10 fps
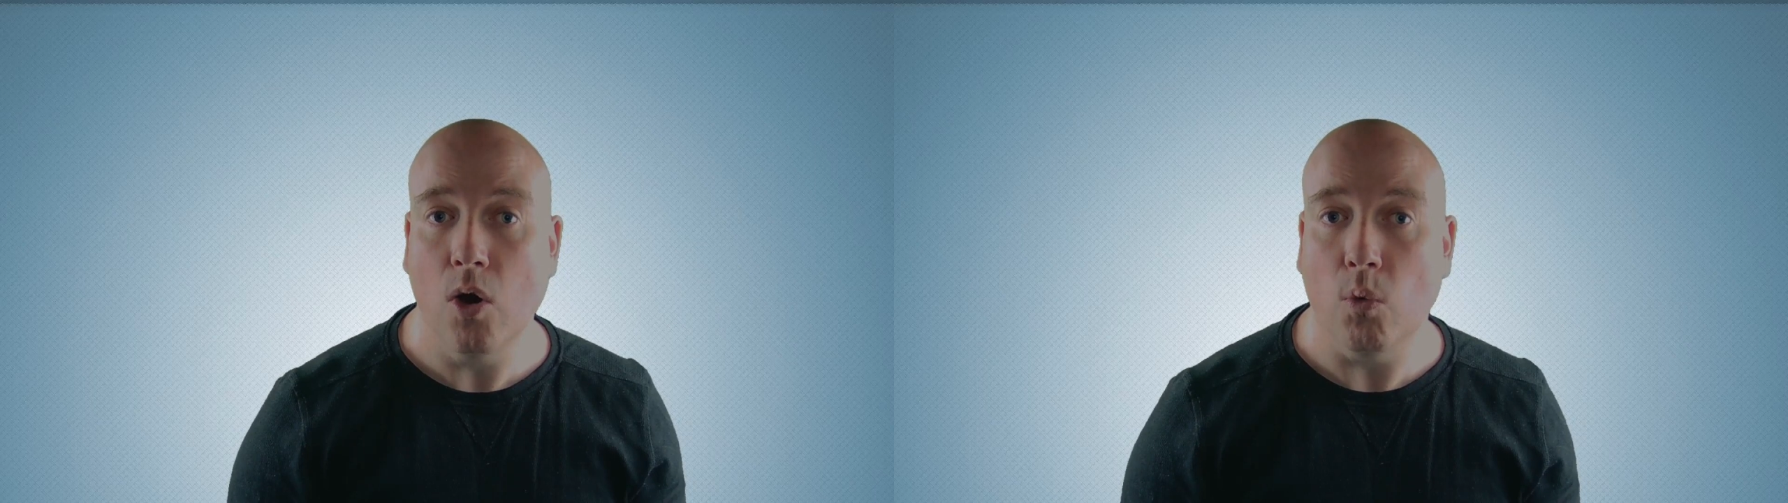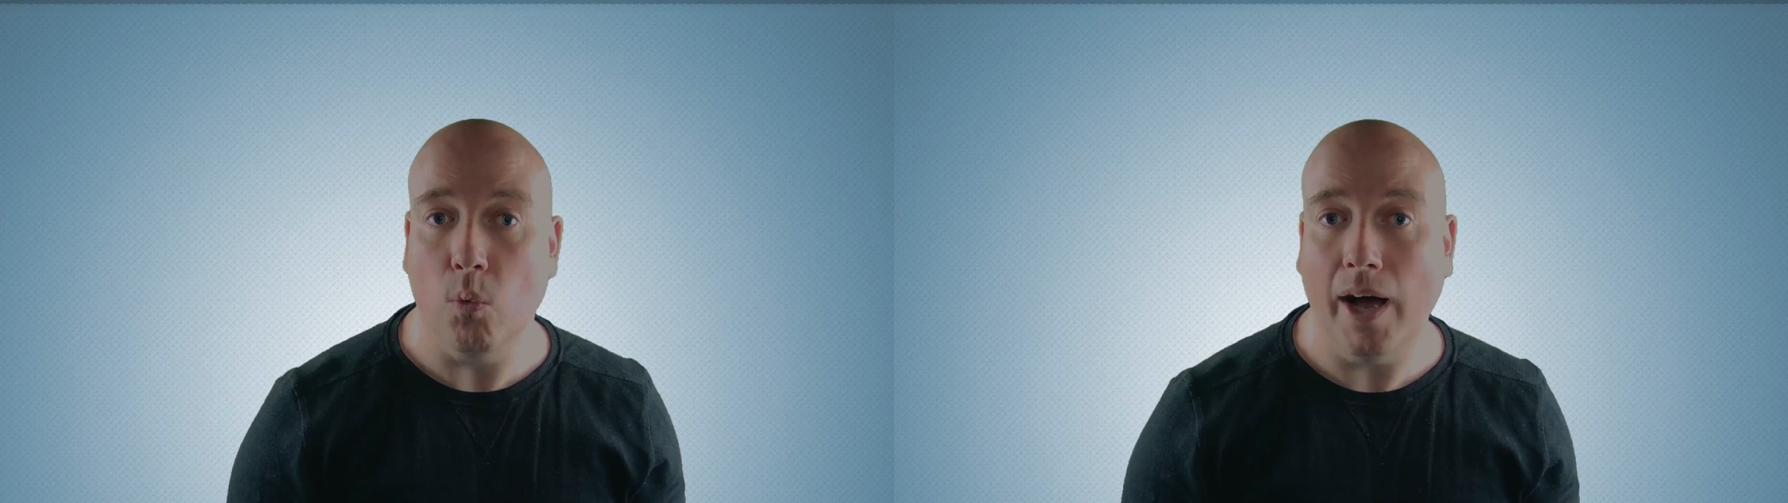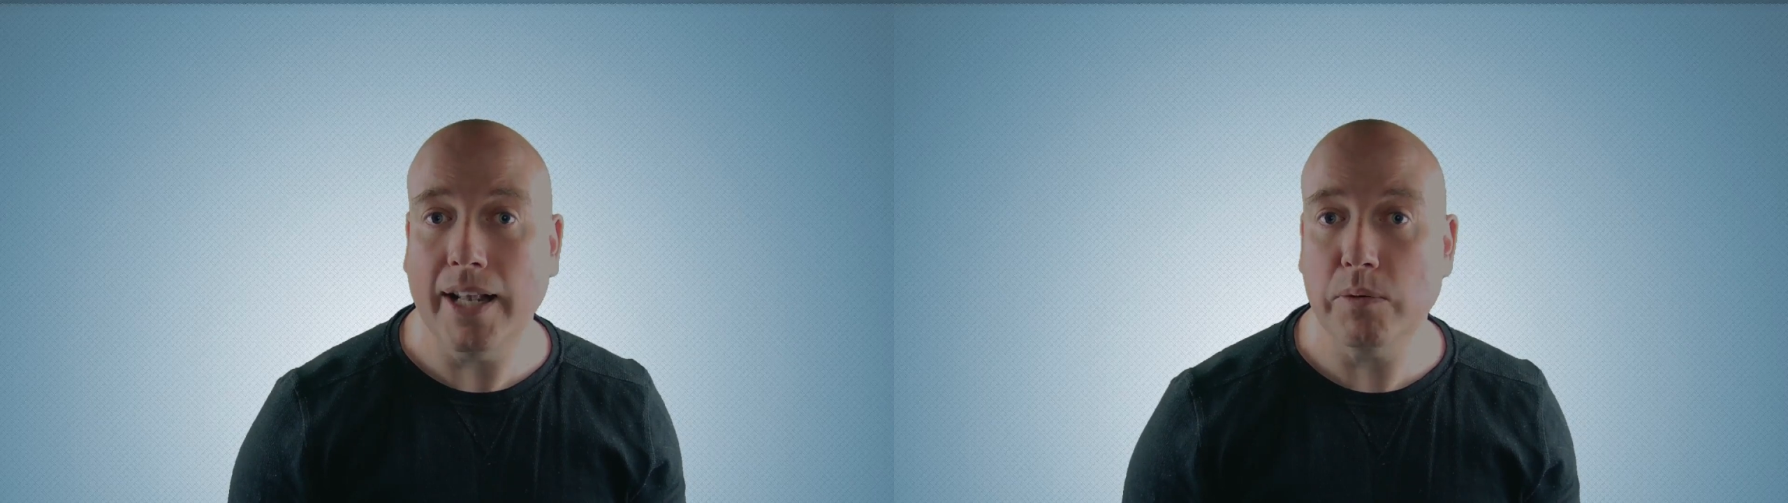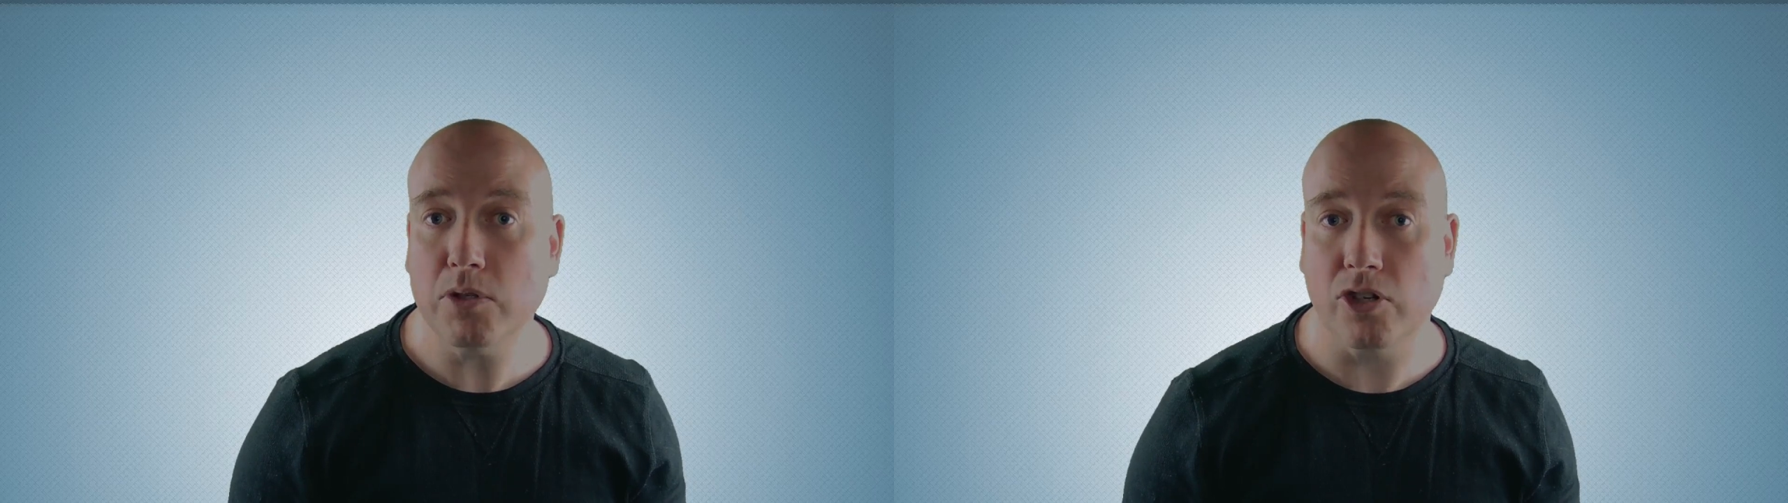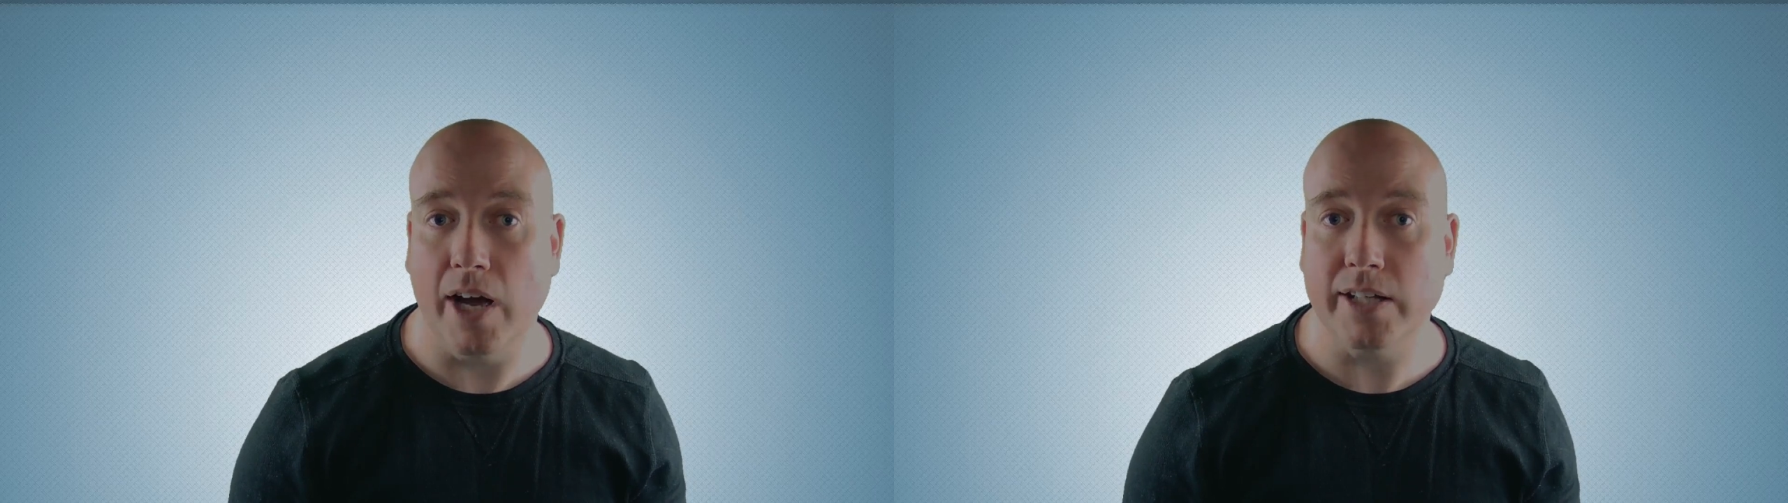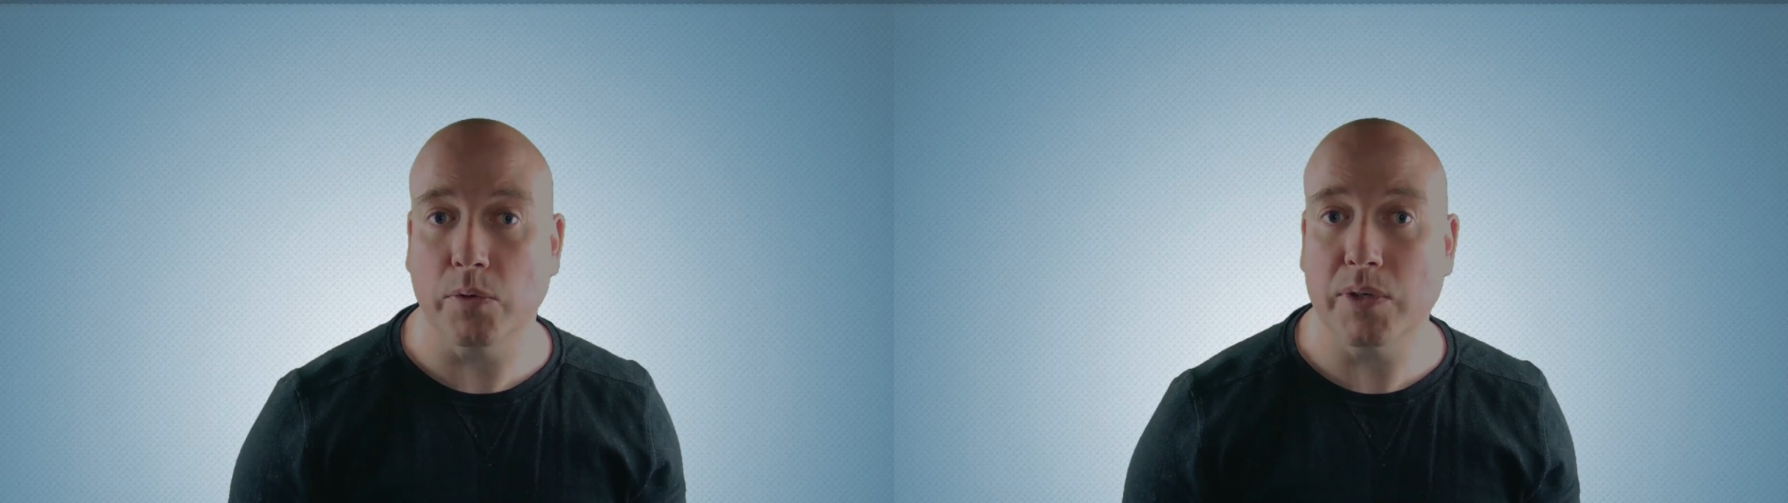while it was trying to